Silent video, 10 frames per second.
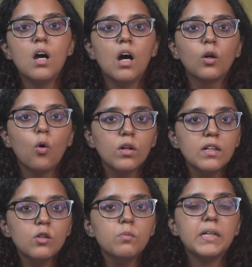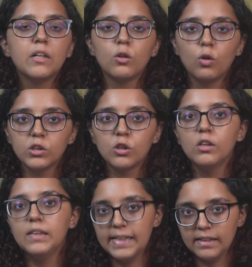according to
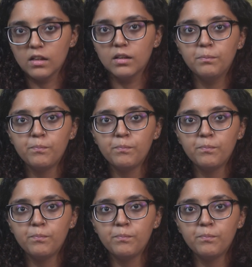meteorological data.